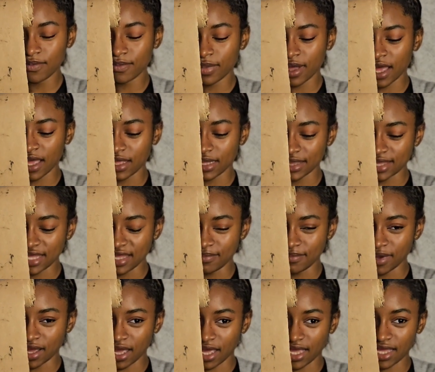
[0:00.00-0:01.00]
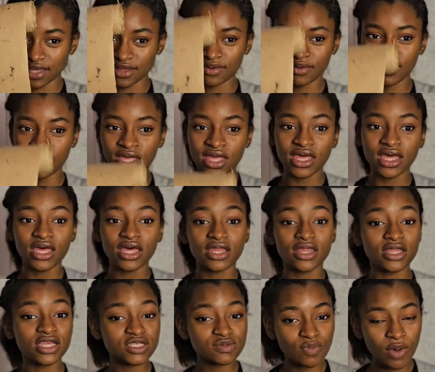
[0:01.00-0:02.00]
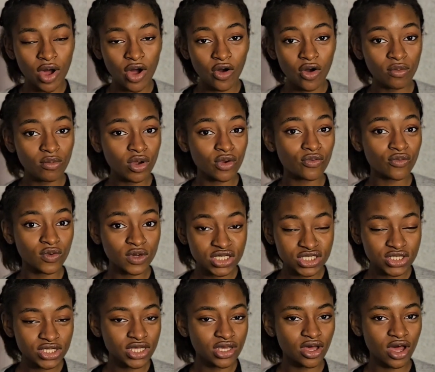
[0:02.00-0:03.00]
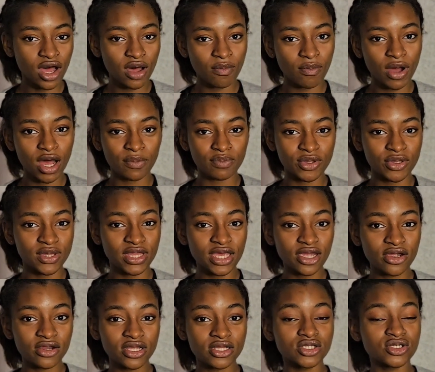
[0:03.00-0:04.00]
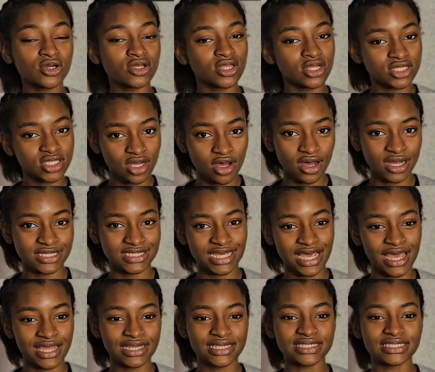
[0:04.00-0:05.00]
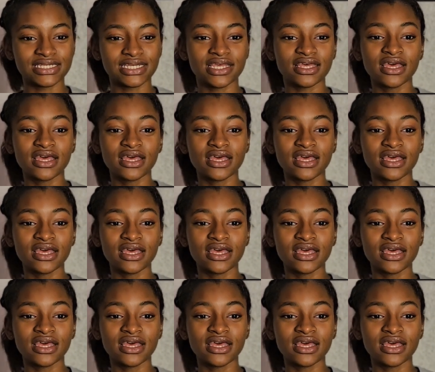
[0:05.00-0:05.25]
by Li Bai. This poem originally caught popularity during the Tang Dynasty.